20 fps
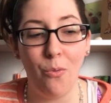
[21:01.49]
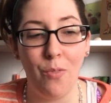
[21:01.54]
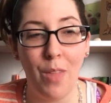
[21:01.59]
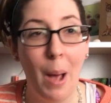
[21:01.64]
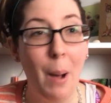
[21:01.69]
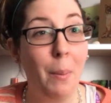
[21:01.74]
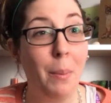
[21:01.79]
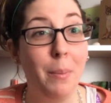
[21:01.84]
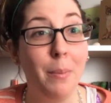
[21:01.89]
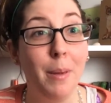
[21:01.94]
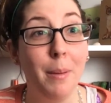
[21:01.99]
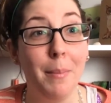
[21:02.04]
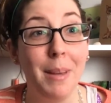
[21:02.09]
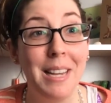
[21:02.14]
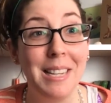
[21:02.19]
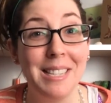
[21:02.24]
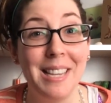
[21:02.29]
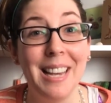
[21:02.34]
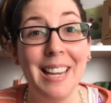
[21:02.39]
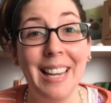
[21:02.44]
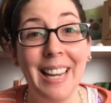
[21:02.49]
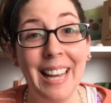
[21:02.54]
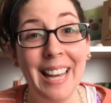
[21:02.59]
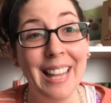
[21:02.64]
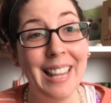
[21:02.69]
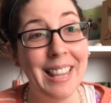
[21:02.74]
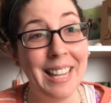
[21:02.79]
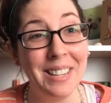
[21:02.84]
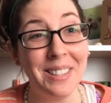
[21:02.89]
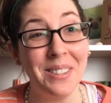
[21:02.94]
that would be
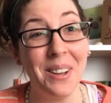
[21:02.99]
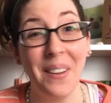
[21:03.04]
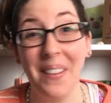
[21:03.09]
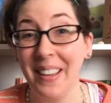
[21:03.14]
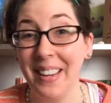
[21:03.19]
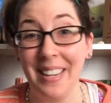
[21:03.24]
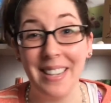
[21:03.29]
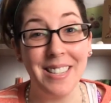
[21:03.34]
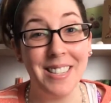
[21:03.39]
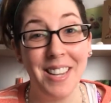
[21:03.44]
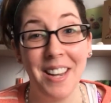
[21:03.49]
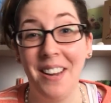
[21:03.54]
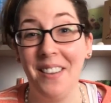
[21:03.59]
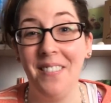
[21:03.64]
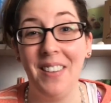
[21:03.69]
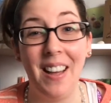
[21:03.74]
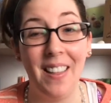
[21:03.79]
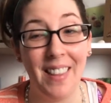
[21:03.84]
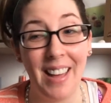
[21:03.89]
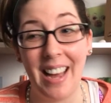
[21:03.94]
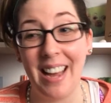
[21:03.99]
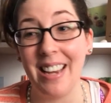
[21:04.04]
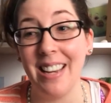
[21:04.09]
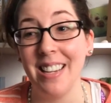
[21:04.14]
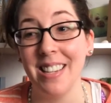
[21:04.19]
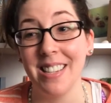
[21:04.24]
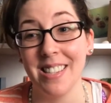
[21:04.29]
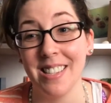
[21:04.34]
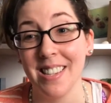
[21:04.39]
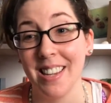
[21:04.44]
amazing. That's all I can say about that,
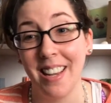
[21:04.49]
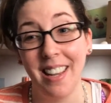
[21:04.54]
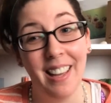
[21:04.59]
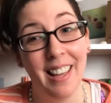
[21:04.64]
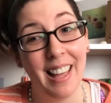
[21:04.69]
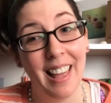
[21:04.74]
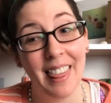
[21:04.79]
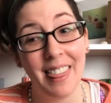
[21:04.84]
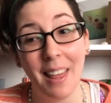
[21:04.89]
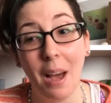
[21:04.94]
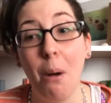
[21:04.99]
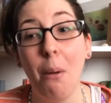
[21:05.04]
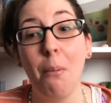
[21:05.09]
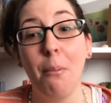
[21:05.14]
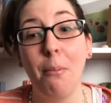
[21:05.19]
is that